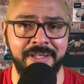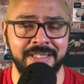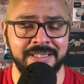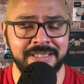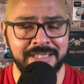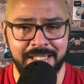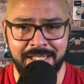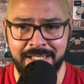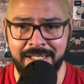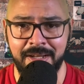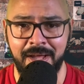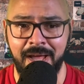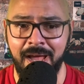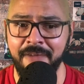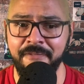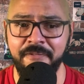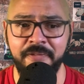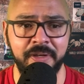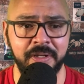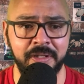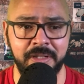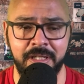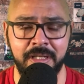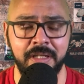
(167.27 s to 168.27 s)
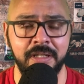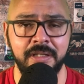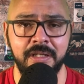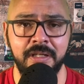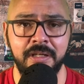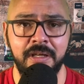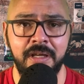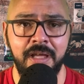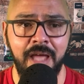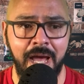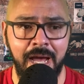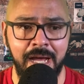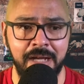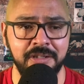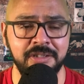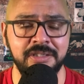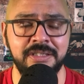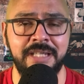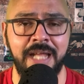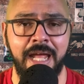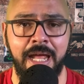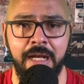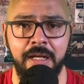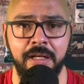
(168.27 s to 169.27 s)
You know, I feel you. I
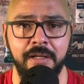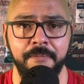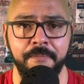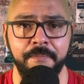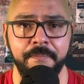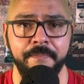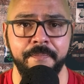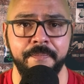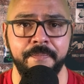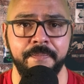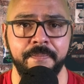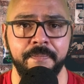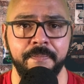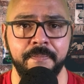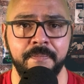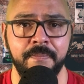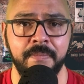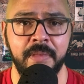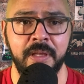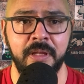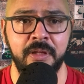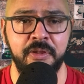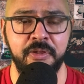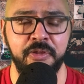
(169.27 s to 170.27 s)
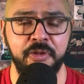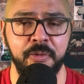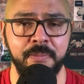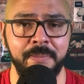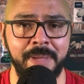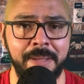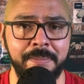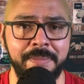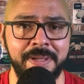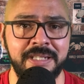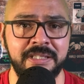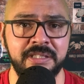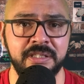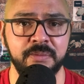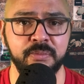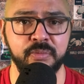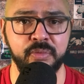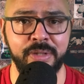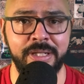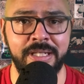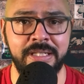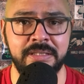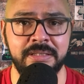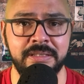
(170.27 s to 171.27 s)
understand. There may be some
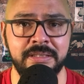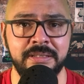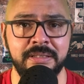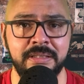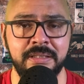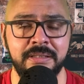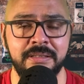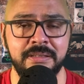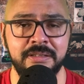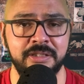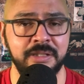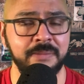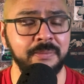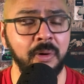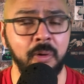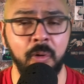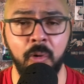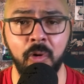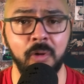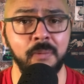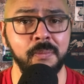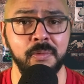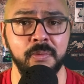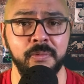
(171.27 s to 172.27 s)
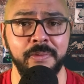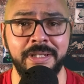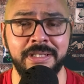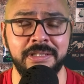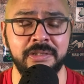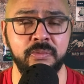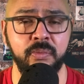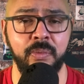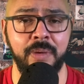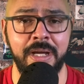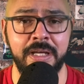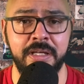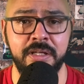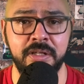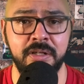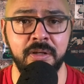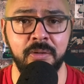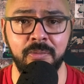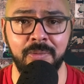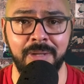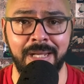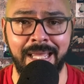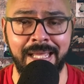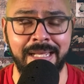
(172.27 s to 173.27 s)
reason, some horrible reason why you don't
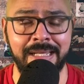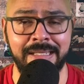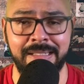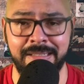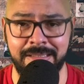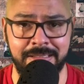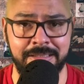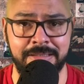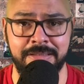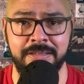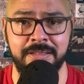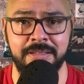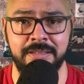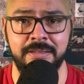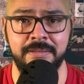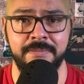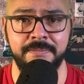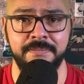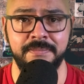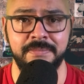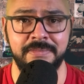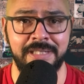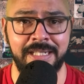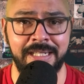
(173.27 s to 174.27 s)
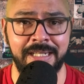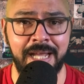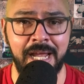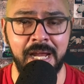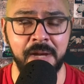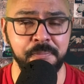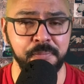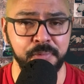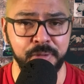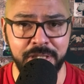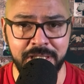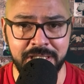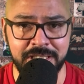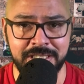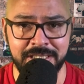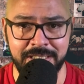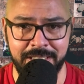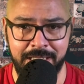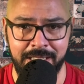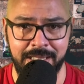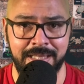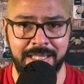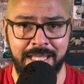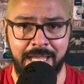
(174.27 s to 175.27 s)
like guns. And I appreciate
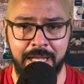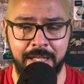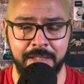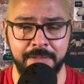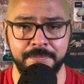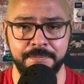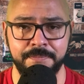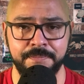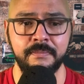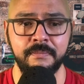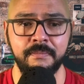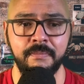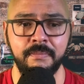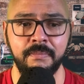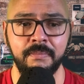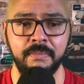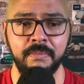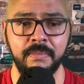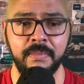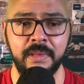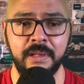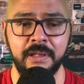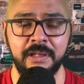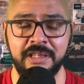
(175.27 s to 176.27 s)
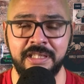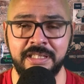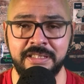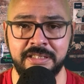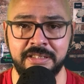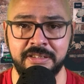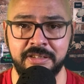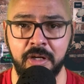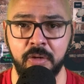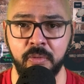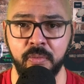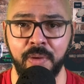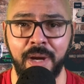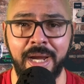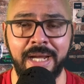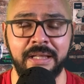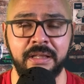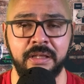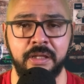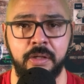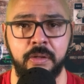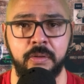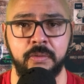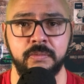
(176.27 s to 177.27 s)
that. This is our right,
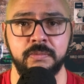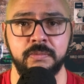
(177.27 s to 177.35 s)
though.